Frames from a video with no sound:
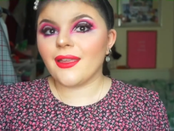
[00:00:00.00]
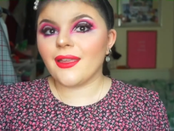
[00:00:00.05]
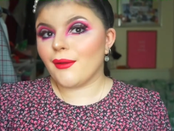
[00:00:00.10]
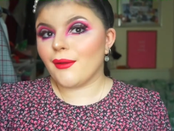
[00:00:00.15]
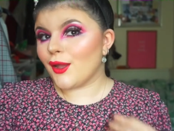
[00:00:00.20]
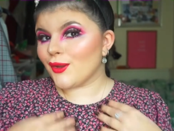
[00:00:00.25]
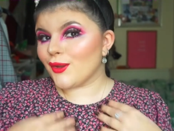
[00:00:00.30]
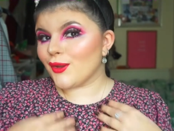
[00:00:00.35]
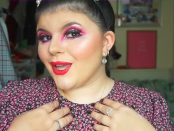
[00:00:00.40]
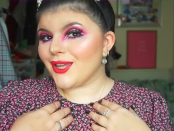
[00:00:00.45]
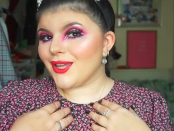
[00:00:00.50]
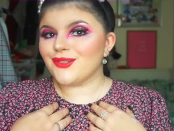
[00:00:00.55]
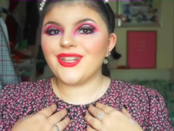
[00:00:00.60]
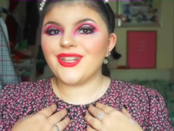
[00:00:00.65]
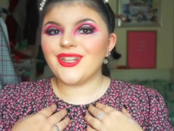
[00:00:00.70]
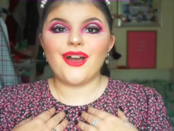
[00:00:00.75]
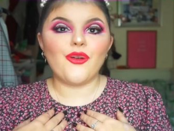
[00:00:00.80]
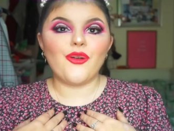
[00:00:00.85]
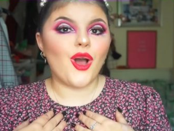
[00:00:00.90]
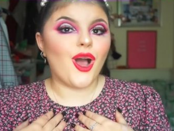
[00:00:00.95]
Okay,
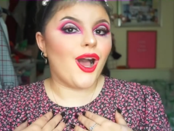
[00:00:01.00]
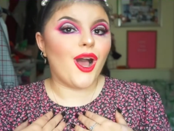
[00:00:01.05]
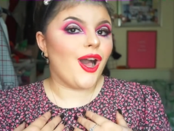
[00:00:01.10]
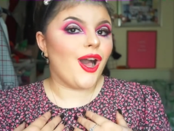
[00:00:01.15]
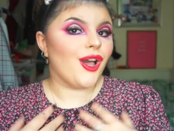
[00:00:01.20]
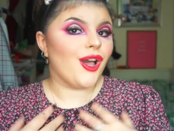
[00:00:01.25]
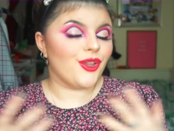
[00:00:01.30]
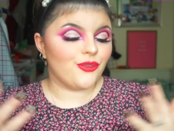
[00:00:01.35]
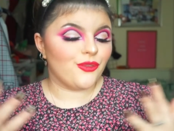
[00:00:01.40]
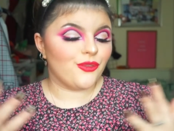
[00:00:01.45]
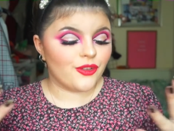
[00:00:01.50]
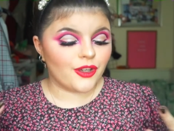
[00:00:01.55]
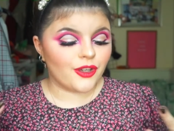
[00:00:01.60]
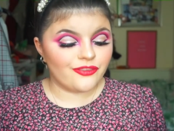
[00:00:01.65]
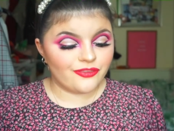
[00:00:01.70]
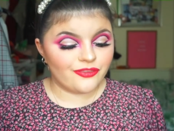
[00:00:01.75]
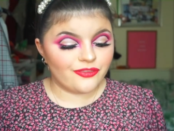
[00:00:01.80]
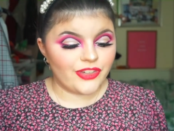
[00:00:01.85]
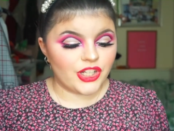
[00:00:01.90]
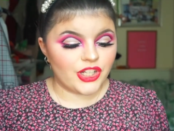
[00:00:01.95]
now I've
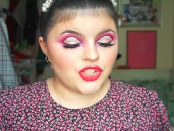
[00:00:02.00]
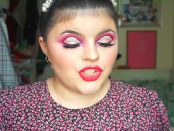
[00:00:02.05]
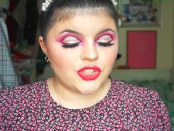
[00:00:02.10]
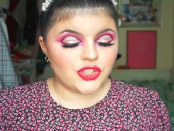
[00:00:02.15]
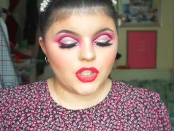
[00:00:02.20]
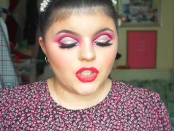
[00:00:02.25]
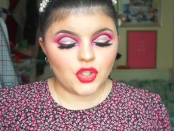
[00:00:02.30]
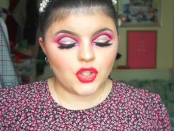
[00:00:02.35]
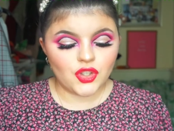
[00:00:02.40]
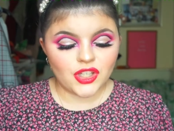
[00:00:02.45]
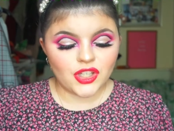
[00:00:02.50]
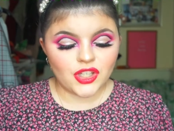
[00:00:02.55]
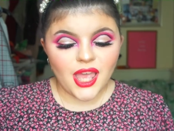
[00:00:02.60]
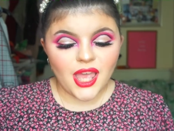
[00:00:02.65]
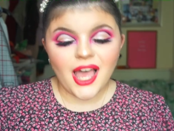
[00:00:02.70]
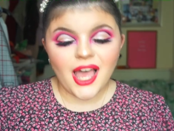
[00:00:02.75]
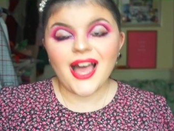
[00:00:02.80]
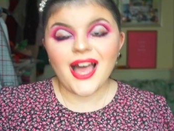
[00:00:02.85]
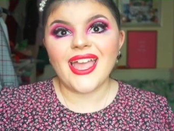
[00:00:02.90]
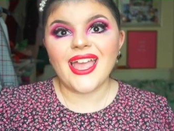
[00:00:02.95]
finished the look.
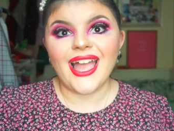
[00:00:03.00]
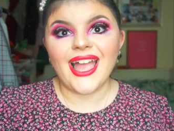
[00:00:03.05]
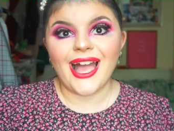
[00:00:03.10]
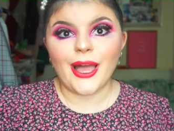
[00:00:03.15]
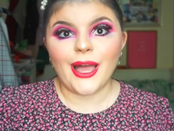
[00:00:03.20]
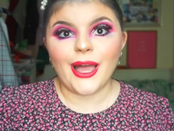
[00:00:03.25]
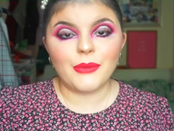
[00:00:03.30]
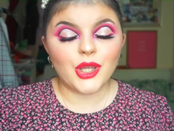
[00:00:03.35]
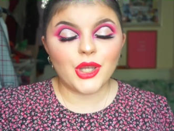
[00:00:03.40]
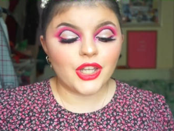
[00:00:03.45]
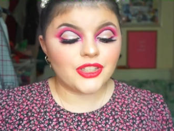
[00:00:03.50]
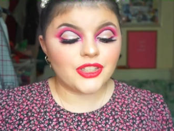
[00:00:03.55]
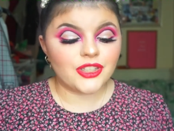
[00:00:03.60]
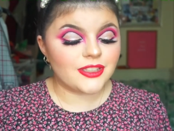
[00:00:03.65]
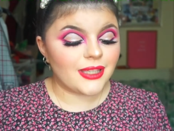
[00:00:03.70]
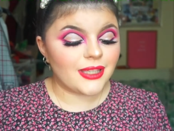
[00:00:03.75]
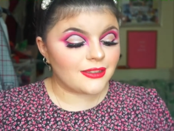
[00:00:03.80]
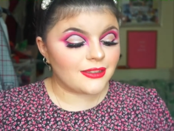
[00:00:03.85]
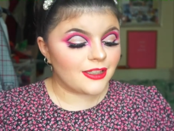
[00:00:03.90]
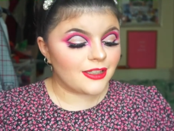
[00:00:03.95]
I am going to
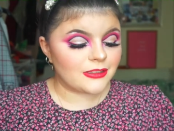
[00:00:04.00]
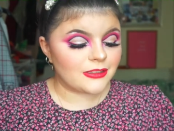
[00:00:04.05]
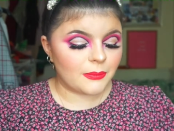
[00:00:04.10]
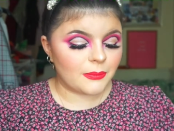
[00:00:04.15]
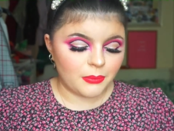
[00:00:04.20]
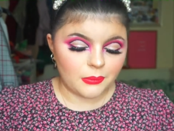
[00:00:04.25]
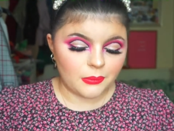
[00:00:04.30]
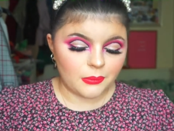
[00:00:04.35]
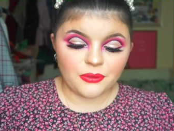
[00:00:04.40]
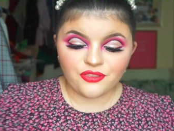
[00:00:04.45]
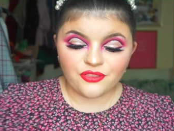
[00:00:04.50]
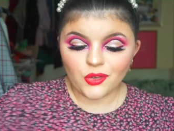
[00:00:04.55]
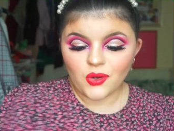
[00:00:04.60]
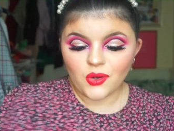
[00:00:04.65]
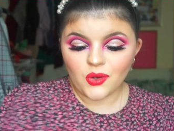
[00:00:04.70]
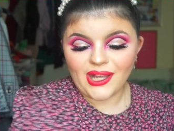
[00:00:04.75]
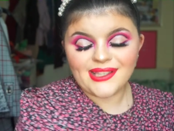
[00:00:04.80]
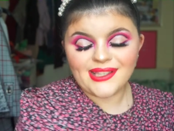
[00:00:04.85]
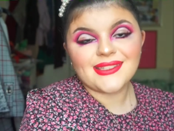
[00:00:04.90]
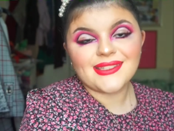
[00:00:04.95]
set it, but before
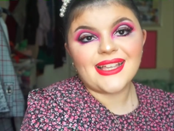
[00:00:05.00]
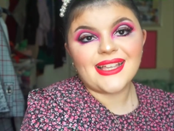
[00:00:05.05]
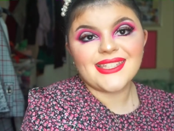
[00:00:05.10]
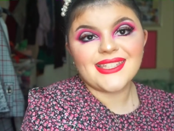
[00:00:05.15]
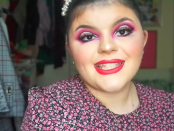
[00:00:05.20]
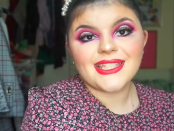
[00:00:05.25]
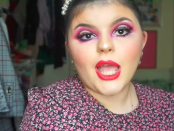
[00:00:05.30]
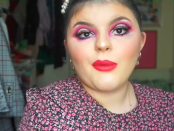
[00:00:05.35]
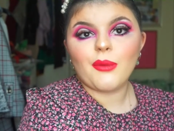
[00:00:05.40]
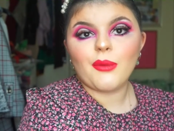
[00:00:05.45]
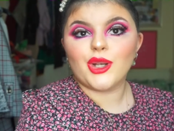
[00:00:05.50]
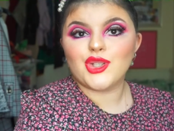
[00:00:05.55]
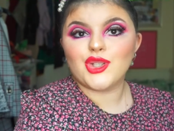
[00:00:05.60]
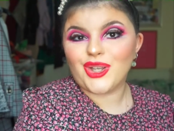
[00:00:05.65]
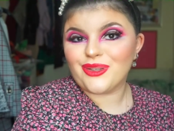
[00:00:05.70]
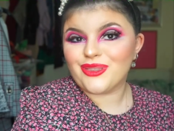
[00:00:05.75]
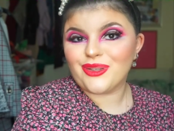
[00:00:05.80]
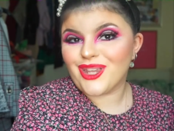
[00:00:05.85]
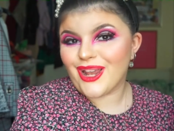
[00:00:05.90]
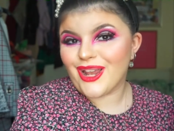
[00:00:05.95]
I set it, I'm going to show
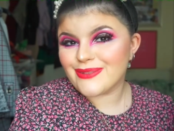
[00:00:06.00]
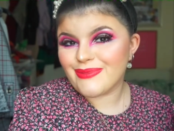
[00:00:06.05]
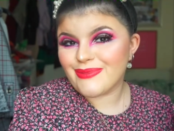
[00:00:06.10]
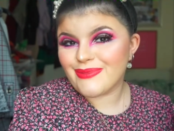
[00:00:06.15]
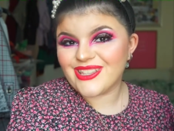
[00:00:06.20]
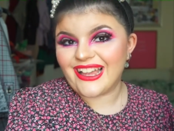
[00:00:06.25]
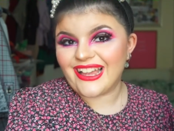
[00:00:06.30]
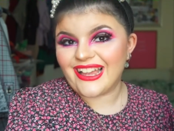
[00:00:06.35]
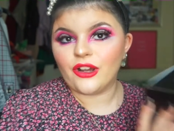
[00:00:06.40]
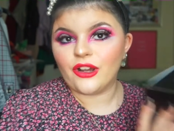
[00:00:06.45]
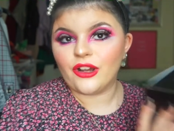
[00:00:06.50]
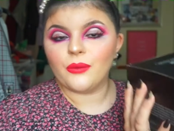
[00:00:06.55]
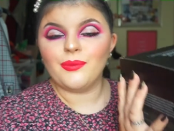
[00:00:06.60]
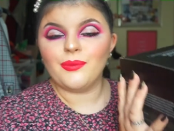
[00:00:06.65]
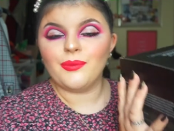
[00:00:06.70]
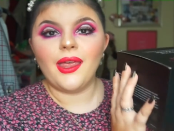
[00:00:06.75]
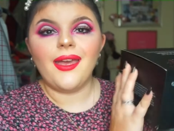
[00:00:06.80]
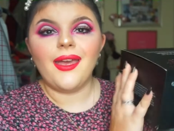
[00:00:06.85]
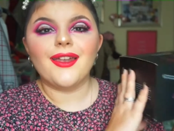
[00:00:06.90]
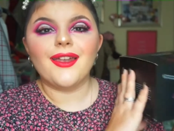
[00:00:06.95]
you the last present I got.
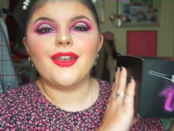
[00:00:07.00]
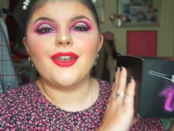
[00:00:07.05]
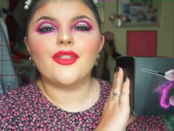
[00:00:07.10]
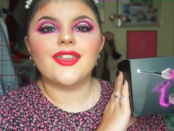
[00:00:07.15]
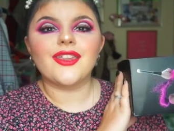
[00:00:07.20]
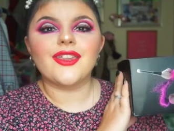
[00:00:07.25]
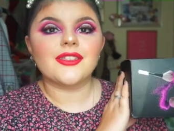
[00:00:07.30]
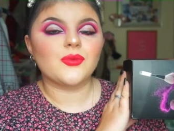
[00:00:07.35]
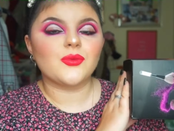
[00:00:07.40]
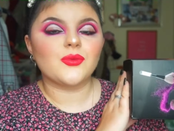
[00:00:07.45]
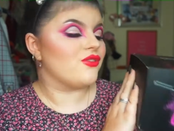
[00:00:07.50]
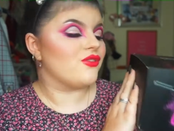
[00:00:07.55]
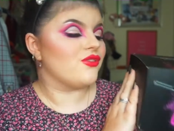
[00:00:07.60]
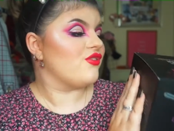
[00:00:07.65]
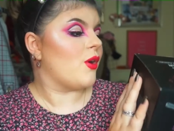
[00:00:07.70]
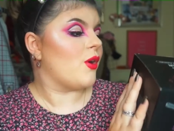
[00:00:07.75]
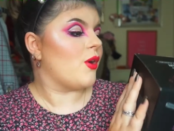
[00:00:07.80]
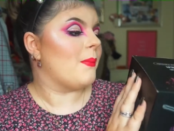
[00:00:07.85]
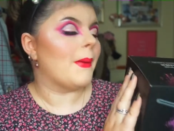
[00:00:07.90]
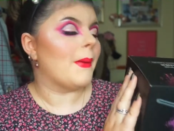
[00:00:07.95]
Now this was
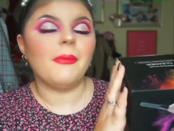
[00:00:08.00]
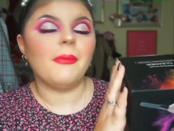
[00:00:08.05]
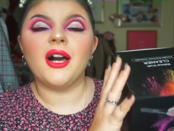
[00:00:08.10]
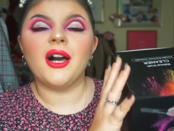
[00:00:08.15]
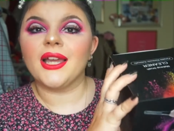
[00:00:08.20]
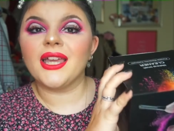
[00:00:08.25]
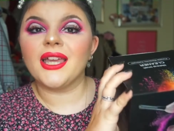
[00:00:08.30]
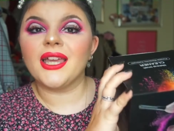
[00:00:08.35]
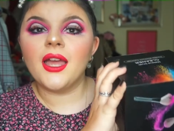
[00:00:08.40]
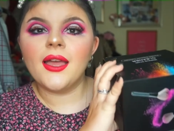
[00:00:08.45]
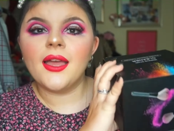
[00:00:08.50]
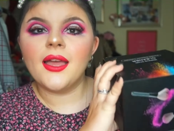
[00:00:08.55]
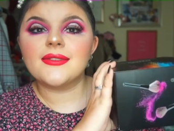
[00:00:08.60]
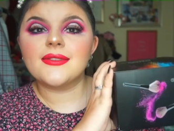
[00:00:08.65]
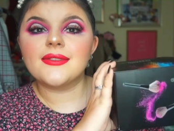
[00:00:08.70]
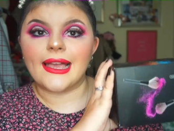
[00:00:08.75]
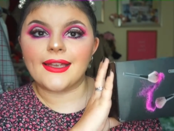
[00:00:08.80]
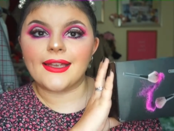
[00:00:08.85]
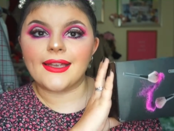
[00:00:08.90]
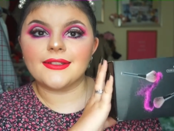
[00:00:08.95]
from my
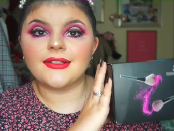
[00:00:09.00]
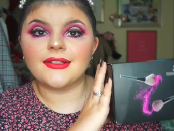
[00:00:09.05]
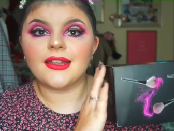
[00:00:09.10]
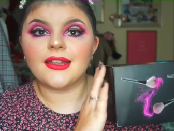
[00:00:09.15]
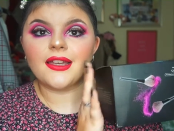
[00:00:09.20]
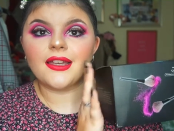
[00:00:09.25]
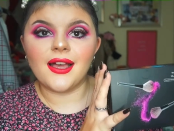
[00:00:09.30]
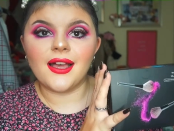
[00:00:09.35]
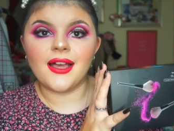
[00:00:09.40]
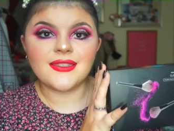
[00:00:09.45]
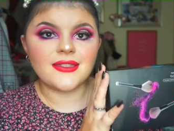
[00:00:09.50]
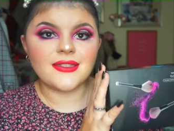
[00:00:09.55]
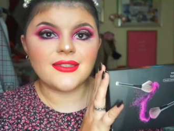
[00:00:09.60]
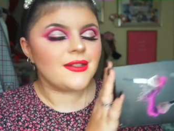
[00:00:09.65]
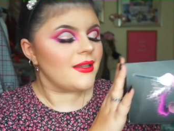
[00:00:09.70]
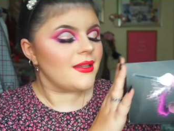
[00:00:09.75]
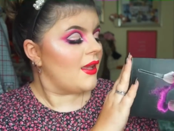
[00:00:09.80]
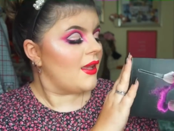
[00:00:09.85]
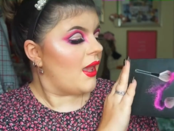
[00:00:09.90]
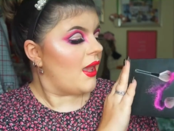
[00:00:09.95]
second cousin,
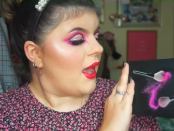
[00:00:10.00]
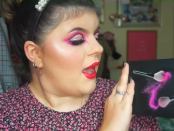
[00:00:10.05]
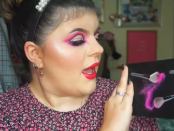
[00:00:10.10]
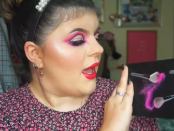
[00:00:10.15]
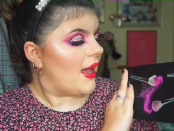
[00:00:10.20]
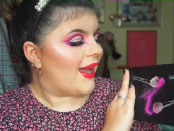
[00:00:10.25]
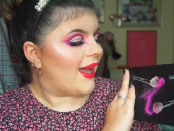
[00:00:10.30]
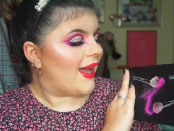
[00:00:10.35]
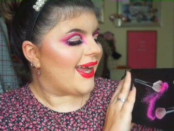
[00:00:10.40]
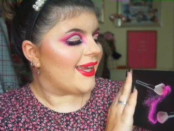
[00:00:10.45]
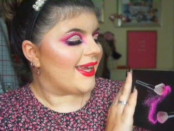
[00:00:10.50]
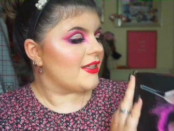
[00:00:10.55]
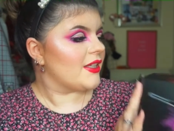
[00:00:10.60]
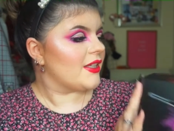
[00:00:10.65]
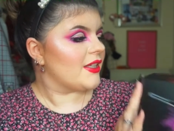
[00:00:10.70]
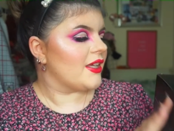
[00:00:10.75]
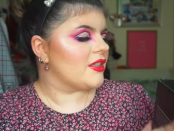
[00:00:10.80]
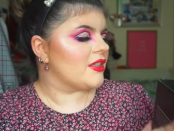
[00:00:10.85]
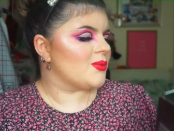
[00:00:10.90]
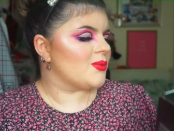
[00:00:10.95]
and
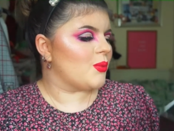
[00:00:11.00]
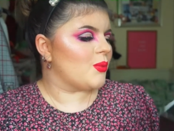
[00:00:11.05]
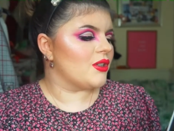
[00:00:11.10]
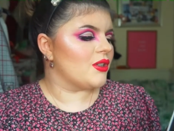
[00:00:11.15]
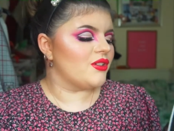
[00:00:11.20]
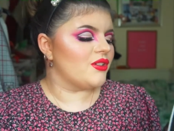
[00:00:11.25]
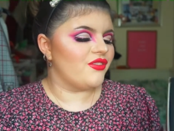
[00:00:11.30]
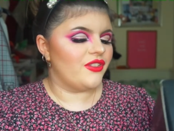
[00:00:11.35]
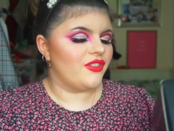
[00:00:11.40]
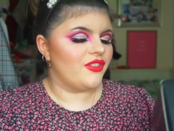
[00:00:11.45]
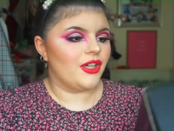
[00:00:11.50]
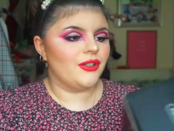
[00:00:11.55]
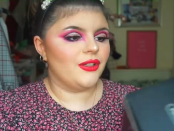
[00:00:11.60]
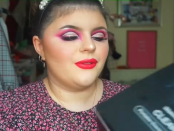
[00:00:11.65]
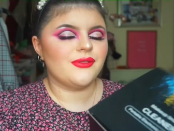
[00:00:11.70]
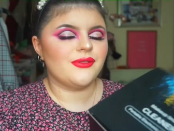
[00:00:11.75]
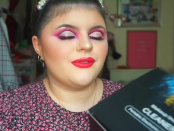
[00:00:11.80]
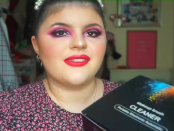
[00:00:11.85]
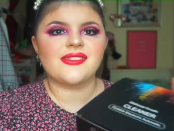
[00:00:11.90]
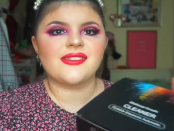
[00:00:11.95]
it's one of
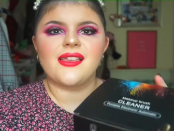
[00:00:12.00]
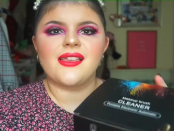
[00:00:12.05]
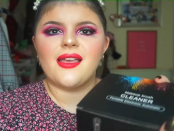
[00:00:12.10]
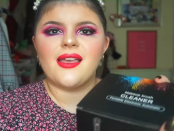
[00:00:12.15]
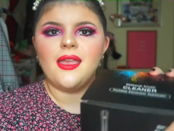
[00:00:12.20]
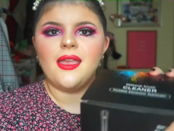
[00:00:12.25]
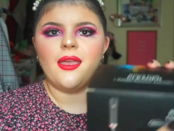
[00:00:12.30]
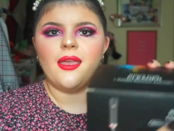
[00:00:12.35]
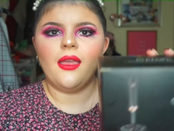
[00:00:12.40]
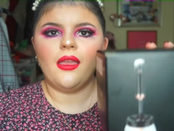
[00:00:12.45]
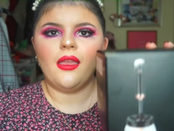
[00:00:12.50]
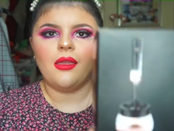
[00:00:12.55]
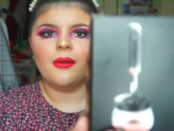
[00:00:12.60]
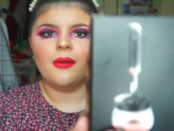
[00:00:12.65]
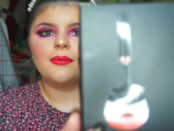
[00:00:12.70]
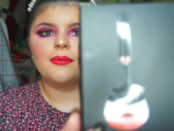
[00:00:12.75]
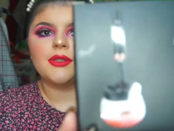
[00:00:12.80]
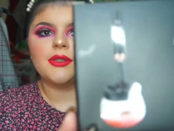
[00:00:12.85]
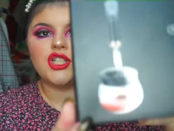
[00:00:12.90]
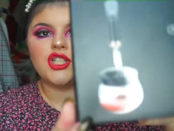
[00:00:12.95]
those
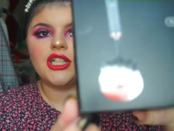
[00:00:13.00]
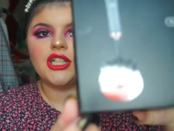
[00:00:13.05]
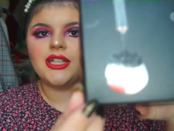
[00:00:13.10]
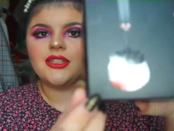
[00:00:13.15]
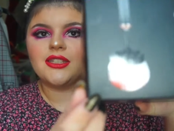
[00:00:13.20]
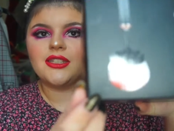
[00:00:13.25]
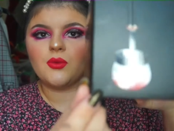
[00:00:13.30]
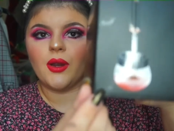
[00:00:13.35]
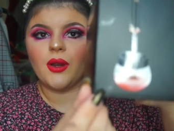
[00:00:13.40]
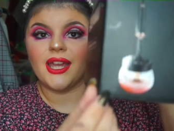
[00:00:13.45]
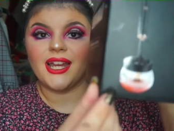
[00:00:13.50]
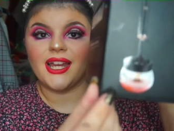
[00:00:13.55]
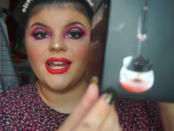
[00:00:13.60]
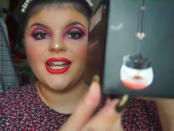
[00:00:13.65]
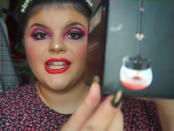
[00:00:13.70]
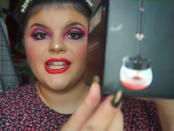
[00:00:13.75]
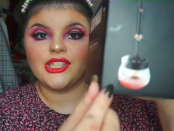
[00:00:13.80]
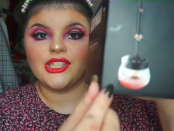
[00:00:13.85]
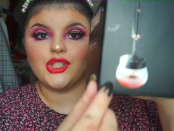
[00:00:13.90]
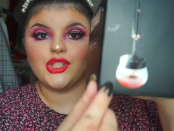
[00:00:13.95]
machines where it
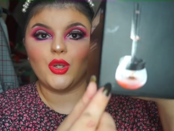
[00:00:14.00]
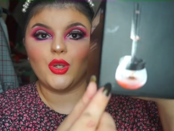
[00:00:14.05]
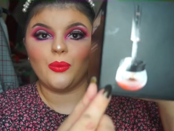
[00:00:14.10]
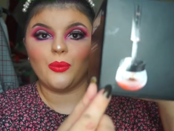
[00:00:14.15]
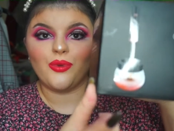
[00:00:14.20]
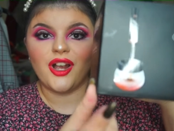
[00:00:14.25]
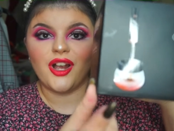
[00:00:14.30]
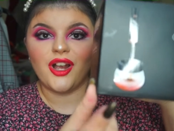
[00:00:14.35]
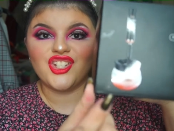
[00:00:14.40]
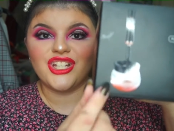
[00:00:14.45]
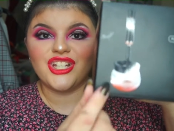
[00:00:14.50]
cleans your brush.